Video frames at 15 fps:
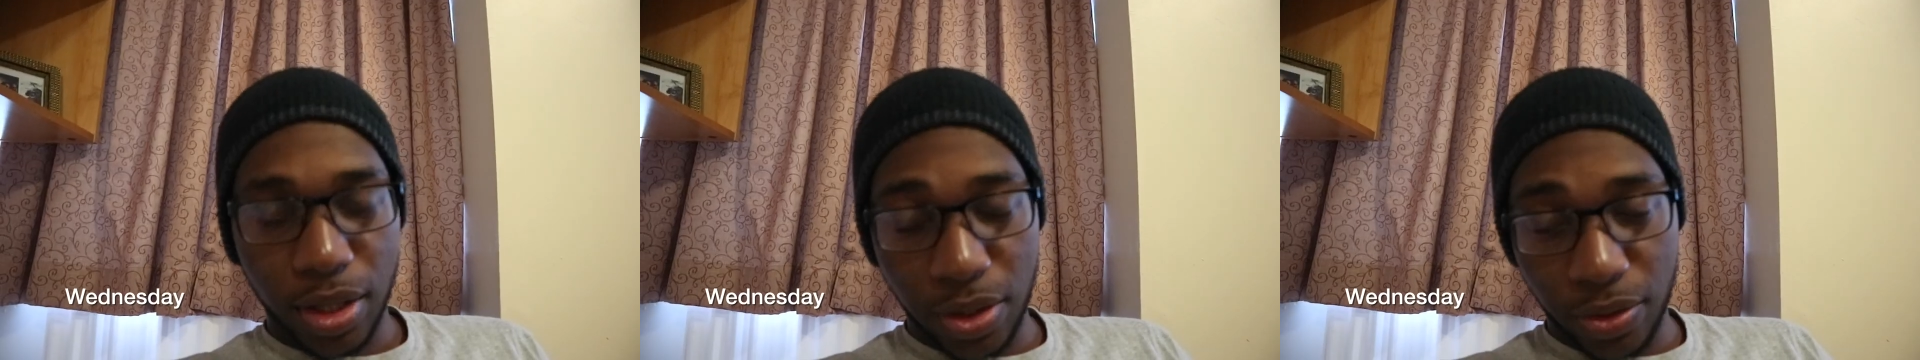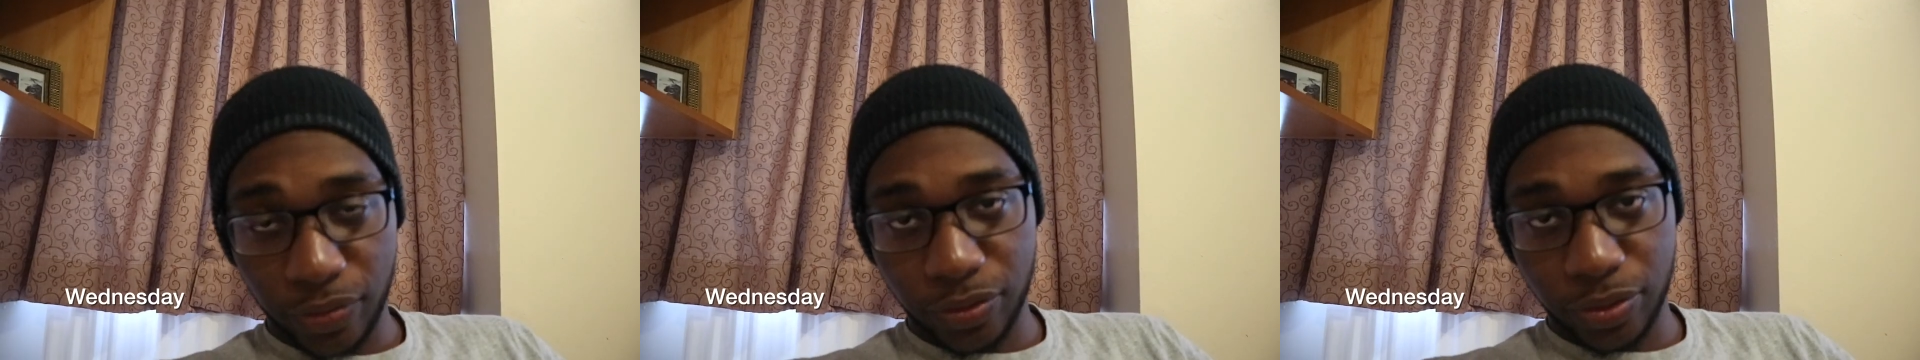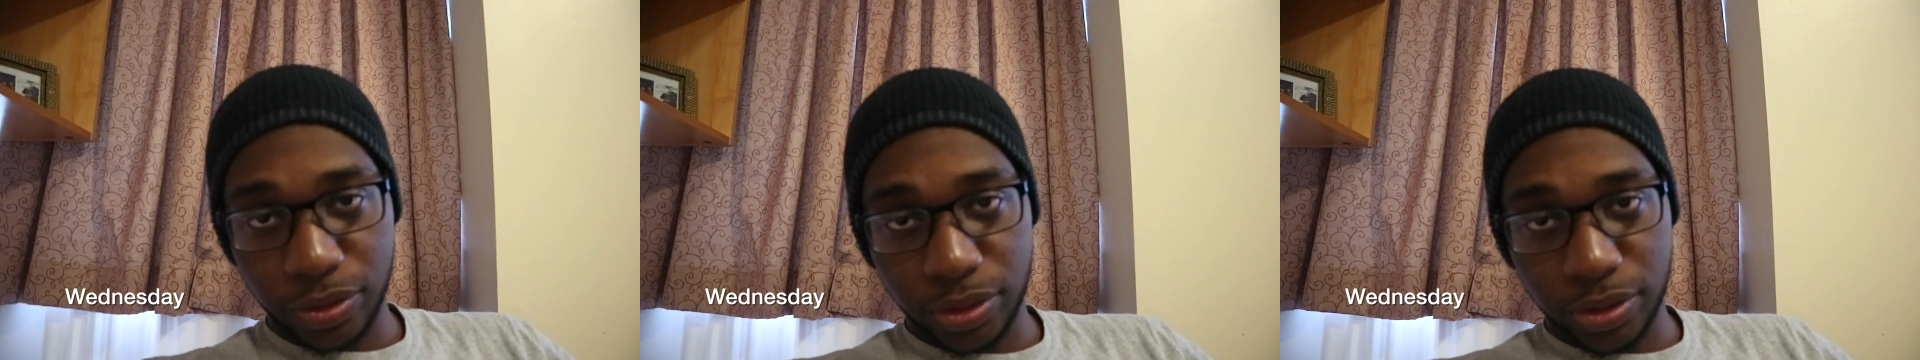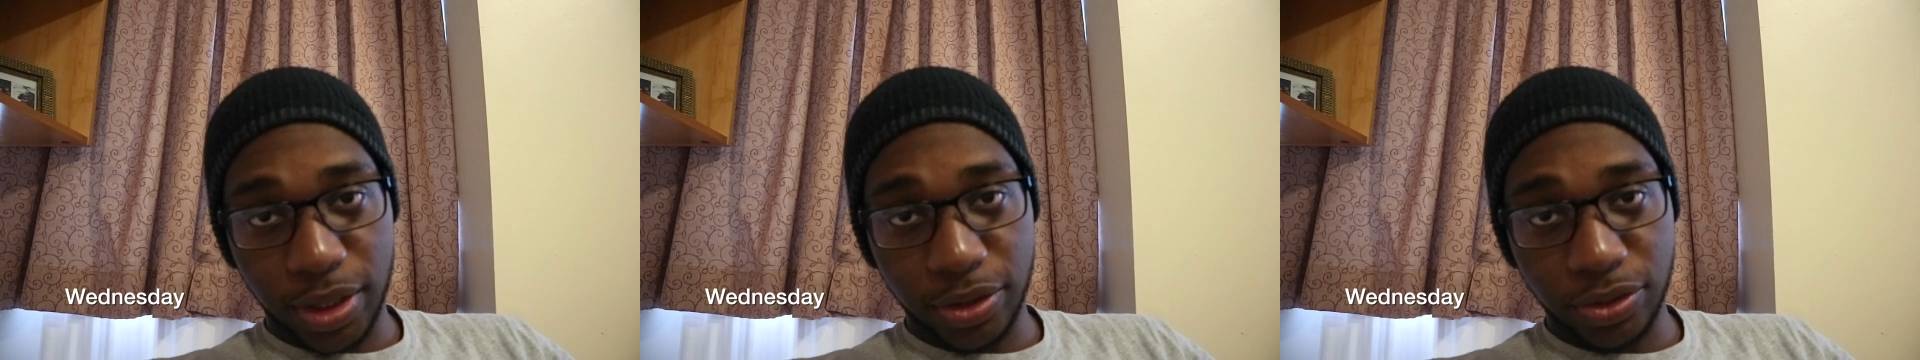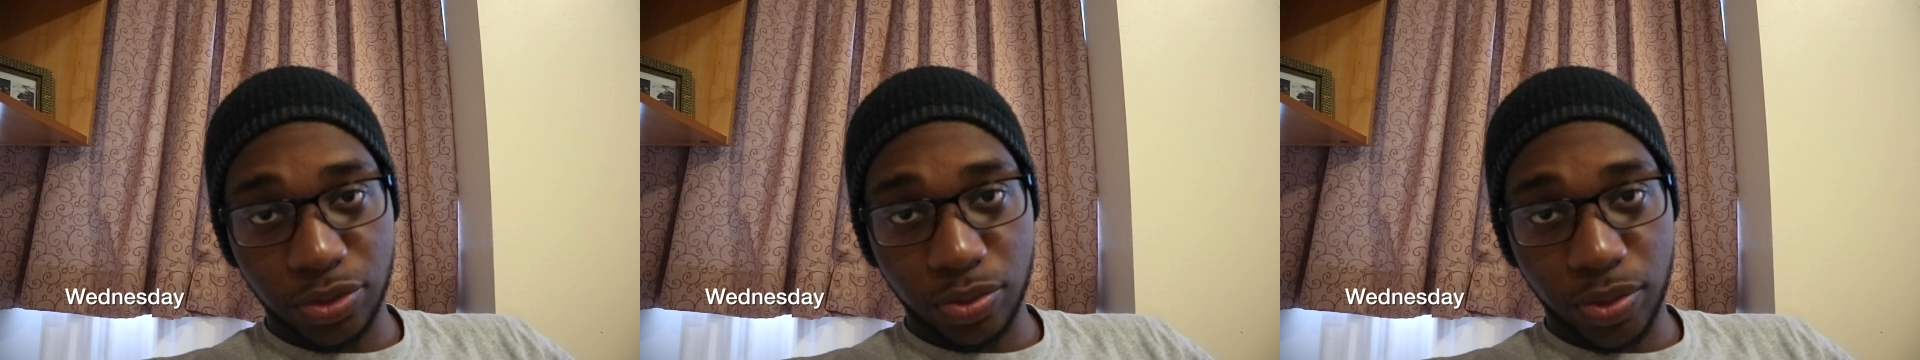Hello everyone,
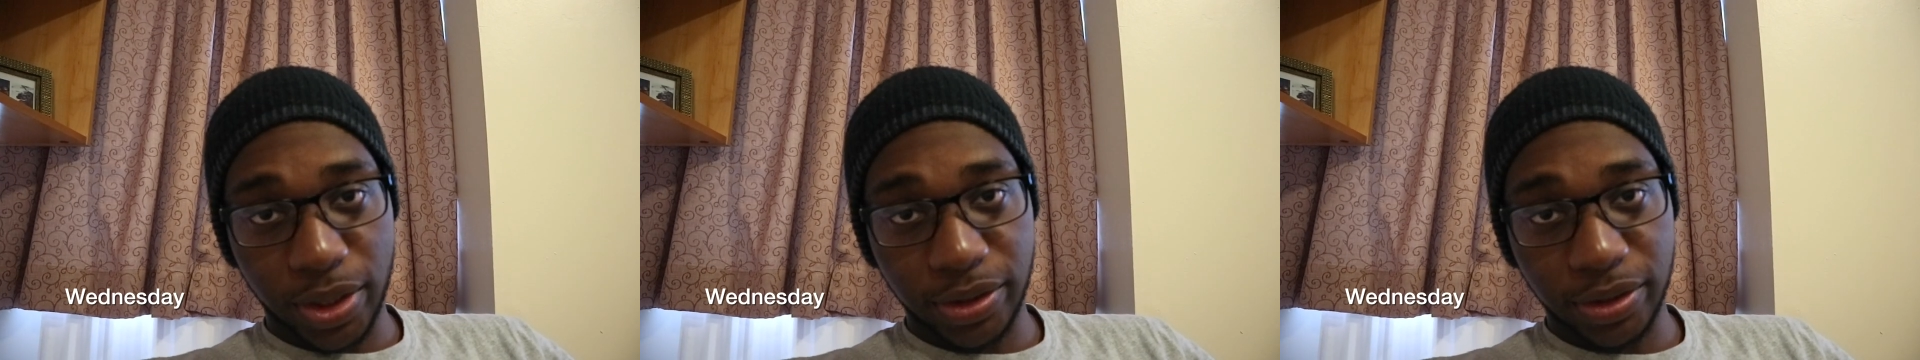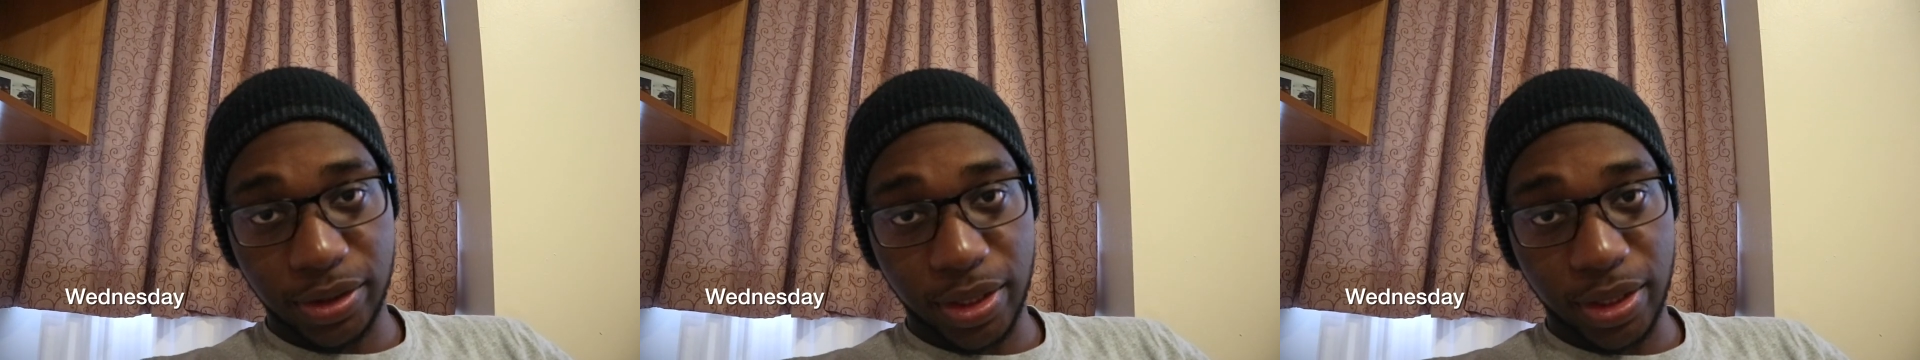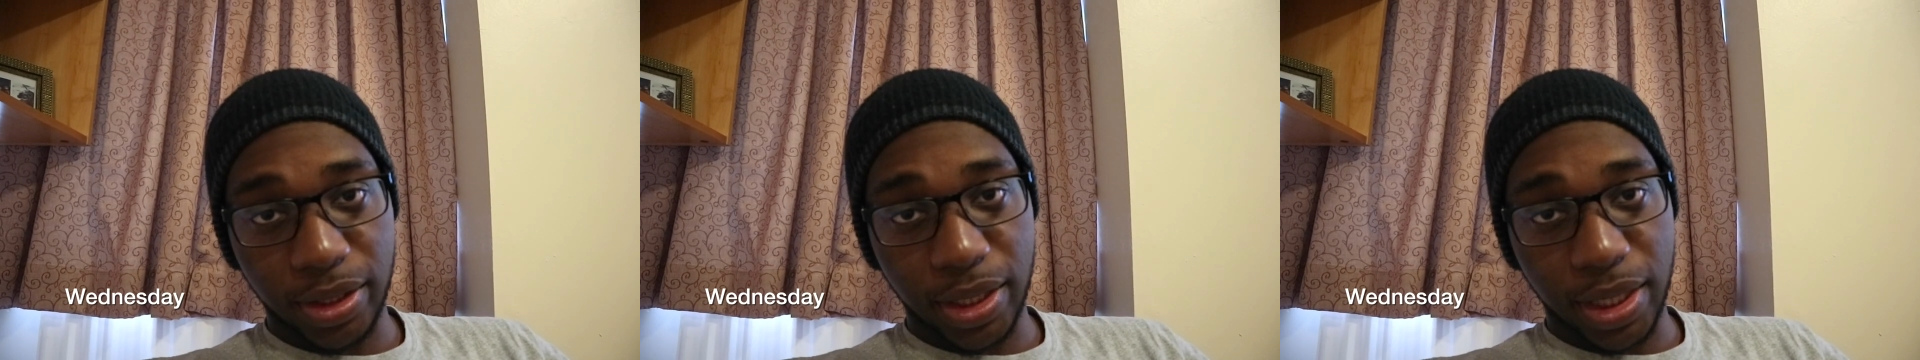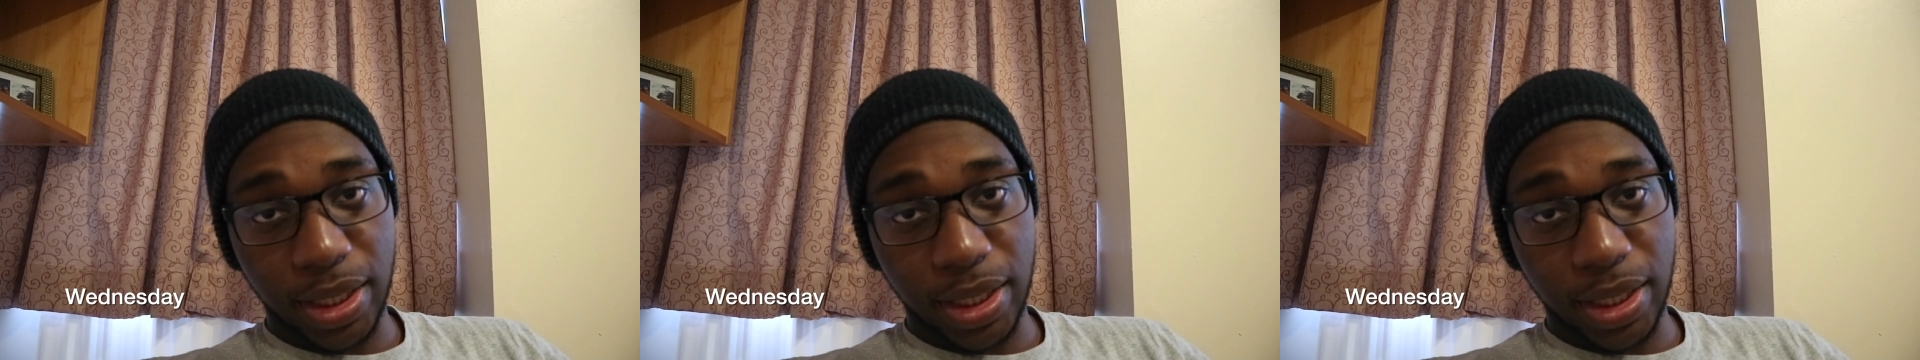it's Wednesday